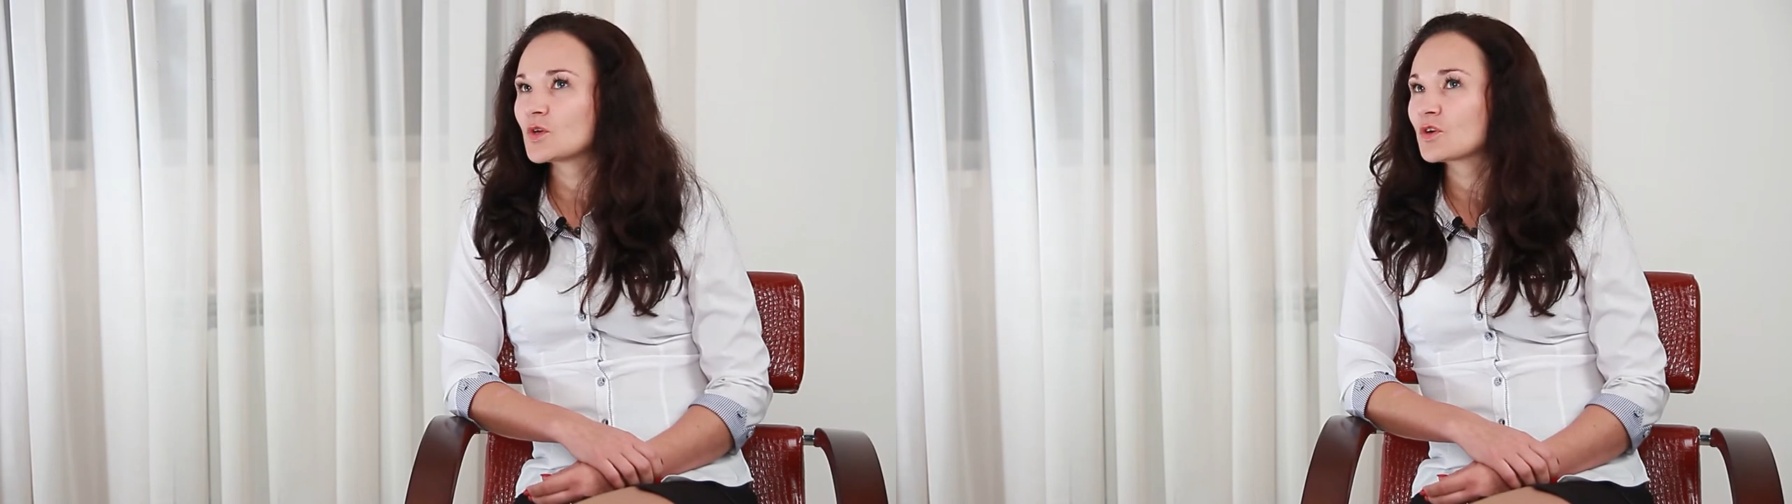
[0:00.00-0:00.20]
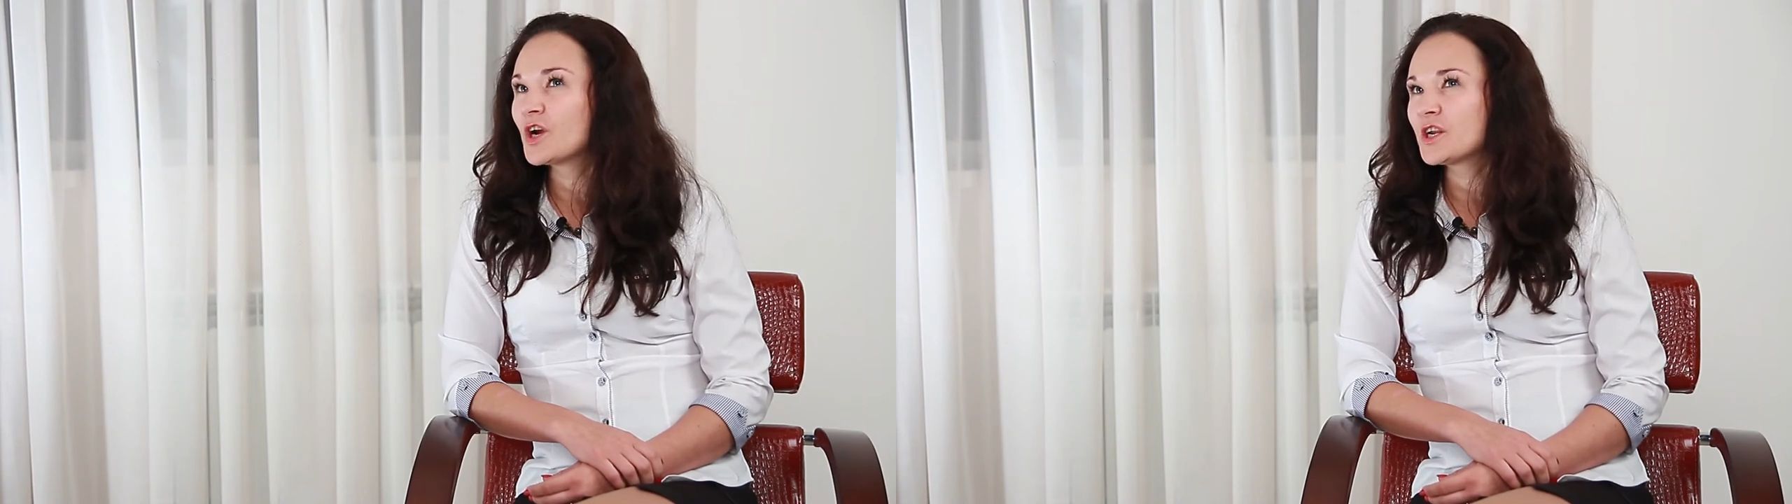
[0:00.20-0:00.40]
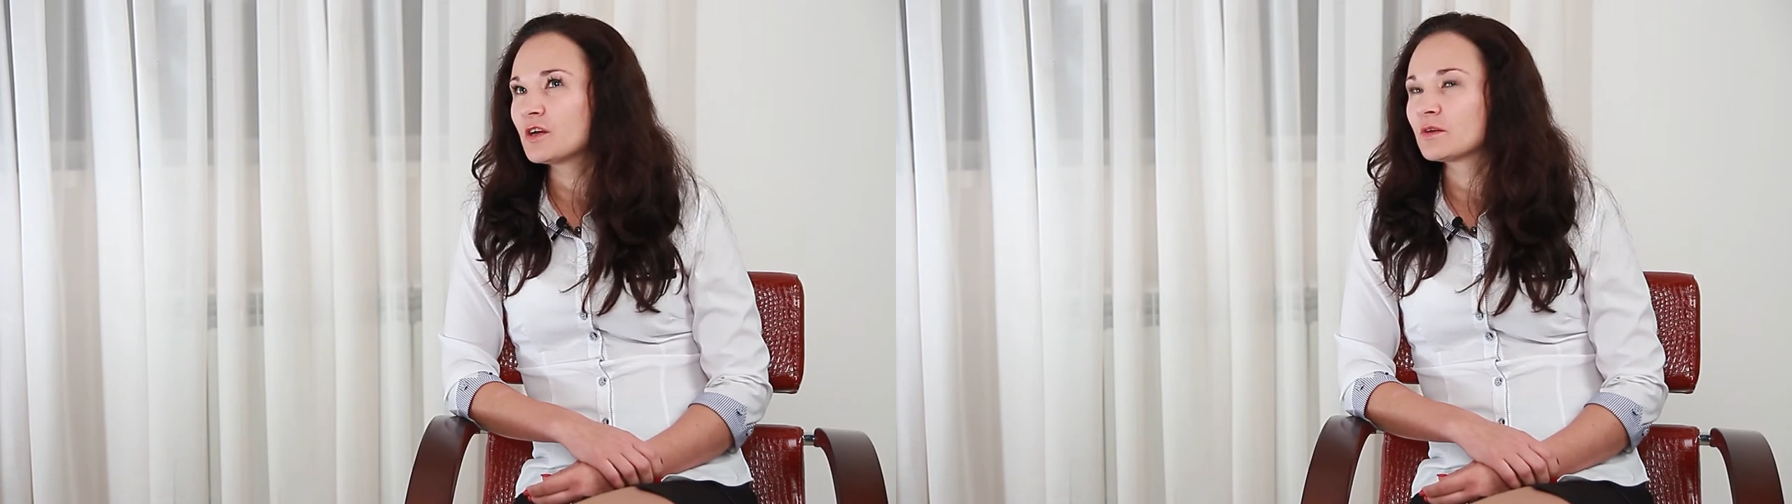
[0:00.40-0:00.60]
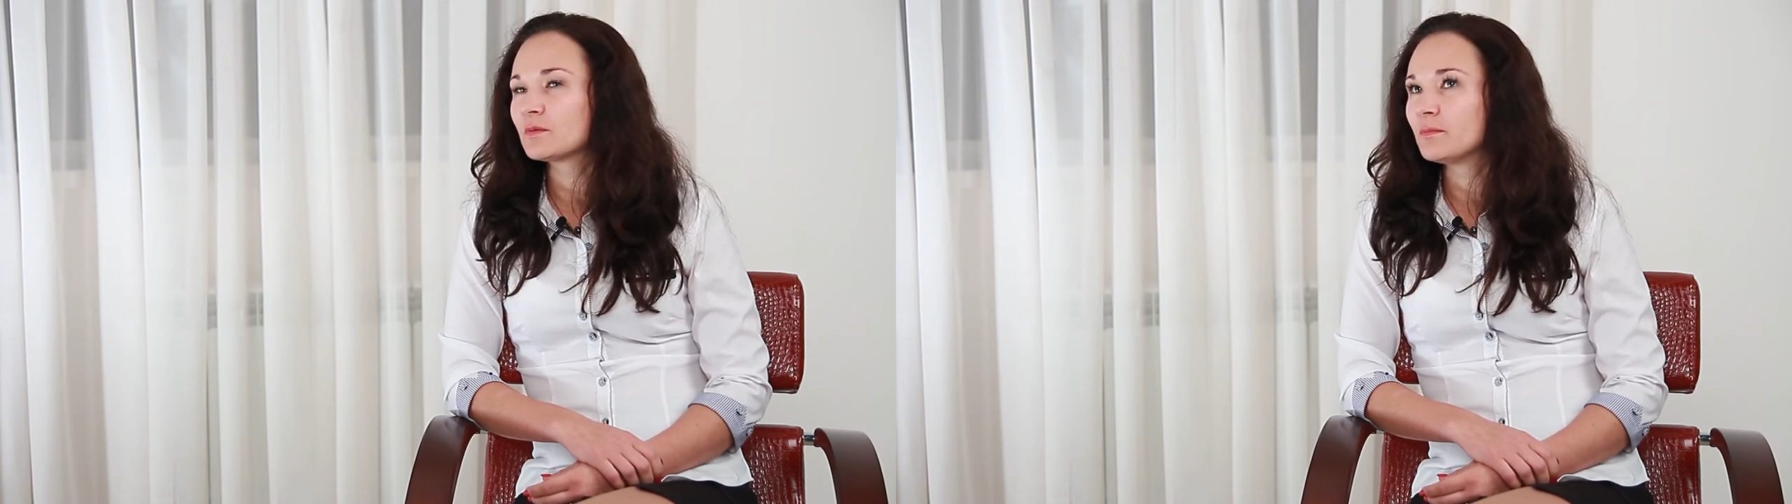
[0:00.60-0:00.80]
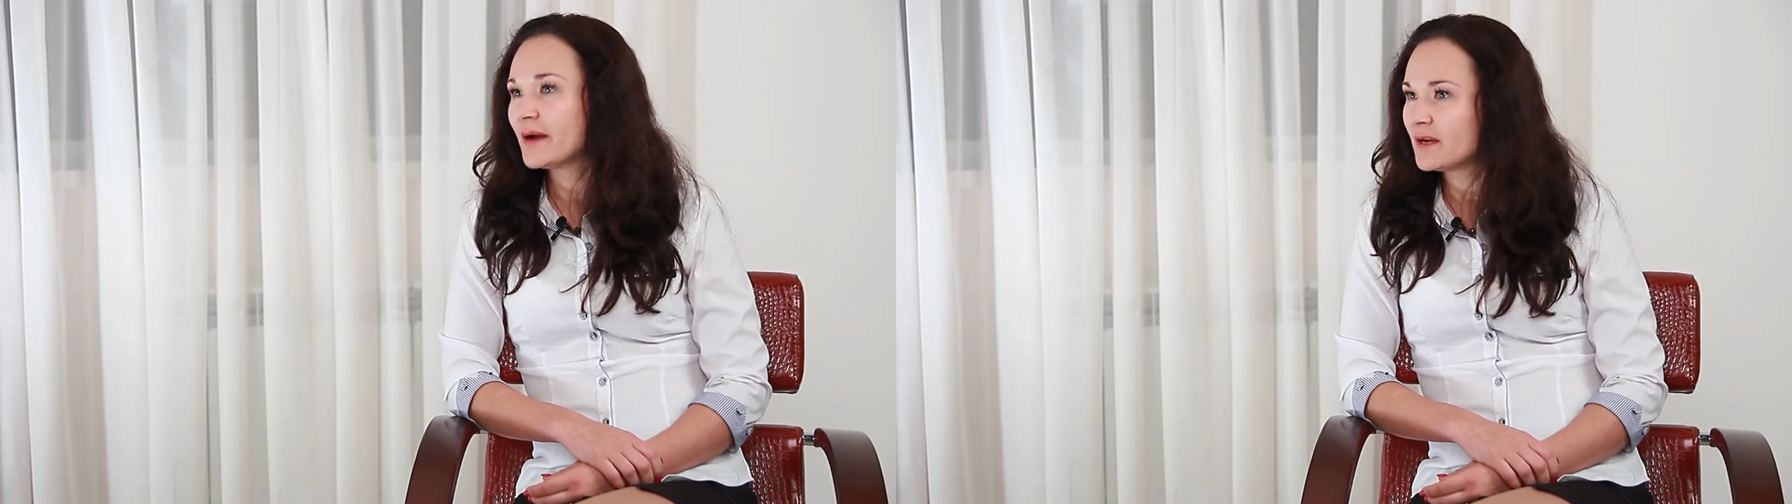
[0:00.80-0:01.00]

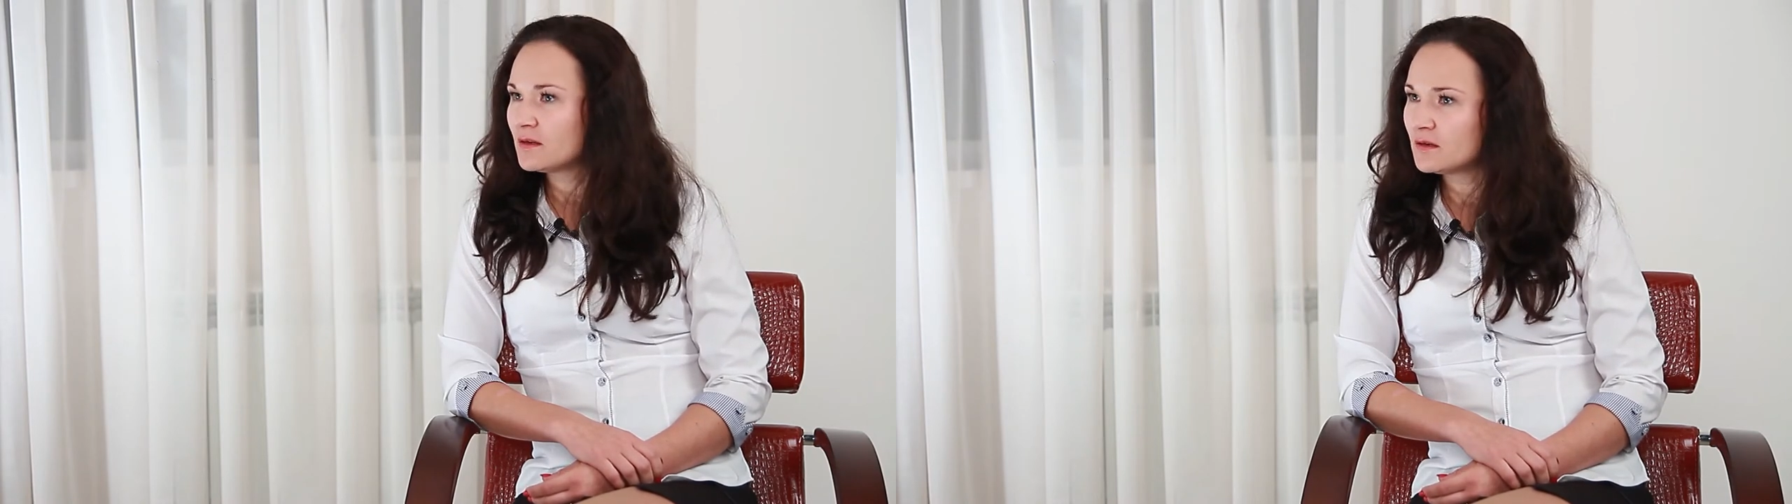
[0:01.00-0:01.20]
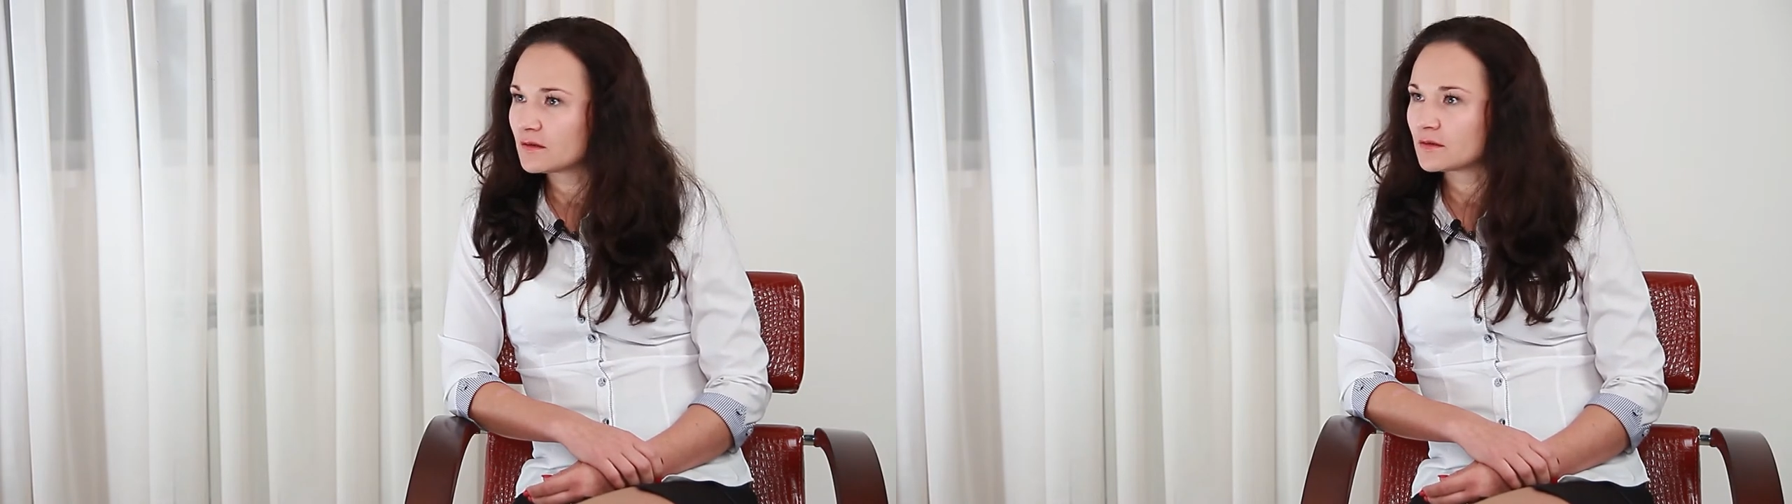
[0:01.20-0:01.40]
Ukrainian men